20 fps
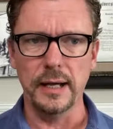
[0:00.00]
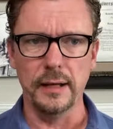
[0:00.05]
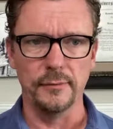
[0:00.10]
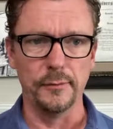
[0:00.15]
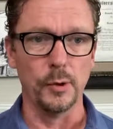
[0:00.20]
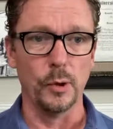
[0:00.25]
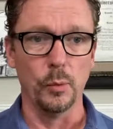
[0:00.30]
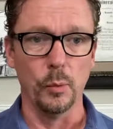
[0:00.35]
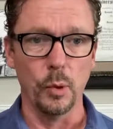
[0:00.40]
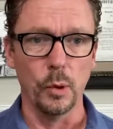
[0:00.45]
If
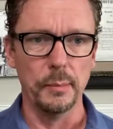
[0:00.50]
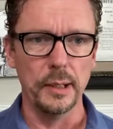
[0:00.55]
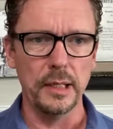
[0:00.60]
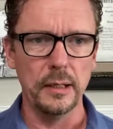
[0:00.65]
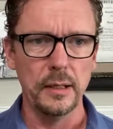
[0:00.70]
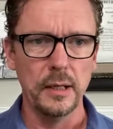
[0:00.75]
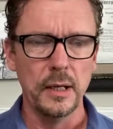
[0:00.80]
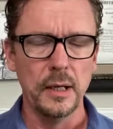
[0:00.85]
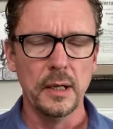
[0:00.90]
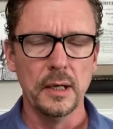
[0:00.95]
you're a woman,
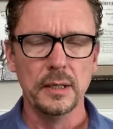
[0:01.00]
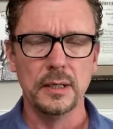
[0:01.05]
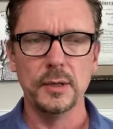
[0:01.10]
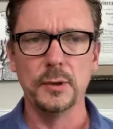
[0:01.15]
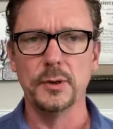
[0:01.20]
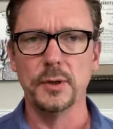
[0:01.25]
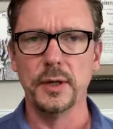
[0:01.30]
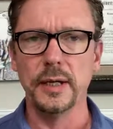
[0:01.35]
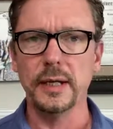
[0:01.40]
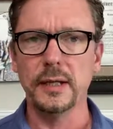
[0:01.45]
you
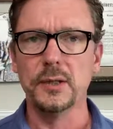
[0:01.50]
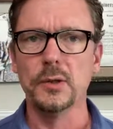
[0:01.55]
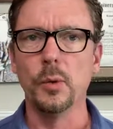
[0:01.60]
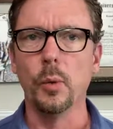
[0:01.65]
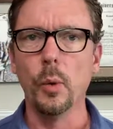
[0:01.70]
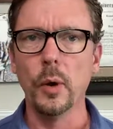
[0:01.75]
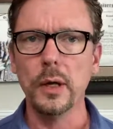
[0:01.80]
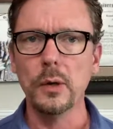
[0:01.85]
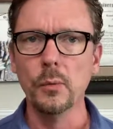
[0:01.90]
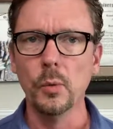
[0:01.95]
should eat
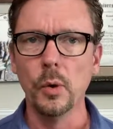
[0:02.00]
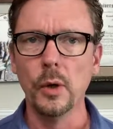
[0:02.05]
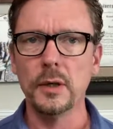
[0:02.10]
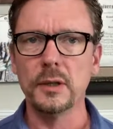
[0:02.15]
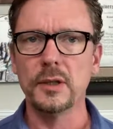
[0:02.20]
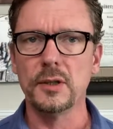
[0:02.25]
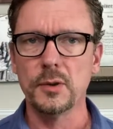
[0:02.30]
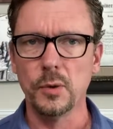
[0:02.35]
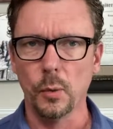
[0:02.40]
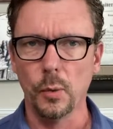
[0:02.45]
21
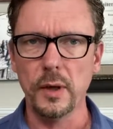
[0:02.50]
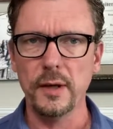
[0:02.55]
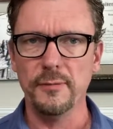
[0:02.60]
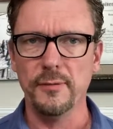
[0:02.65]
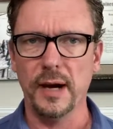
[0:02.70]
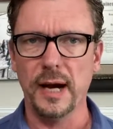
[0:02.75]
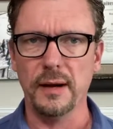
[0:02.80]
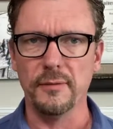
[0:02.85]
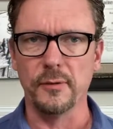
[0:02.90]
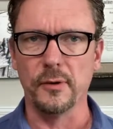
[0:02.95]
to
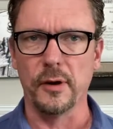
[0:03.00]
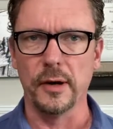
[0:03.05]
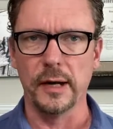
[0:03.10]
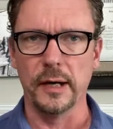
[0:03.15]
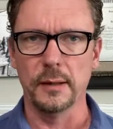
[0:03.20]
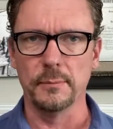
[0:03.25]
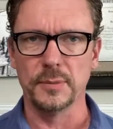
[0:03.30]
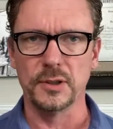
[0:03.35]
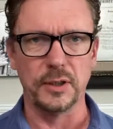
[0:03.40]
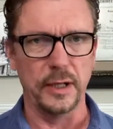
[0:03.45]
25
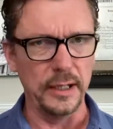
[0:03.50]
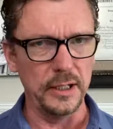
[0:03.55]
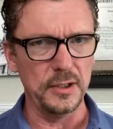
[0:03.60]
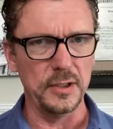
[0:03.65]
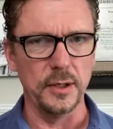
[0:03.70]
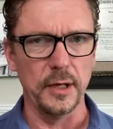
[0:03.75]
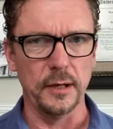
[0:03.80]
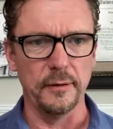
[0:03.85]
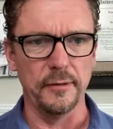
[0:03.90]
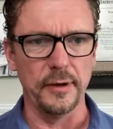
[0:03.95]
grams each
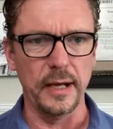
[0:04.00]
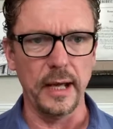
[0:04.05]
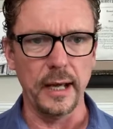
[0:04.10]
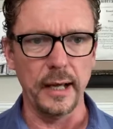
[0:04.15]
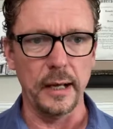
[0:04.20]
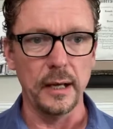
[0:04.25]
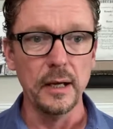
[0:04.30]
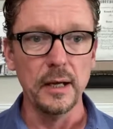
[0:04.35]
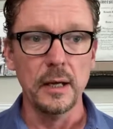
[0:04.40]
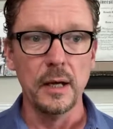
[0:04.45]
and every
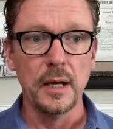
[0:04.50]
day.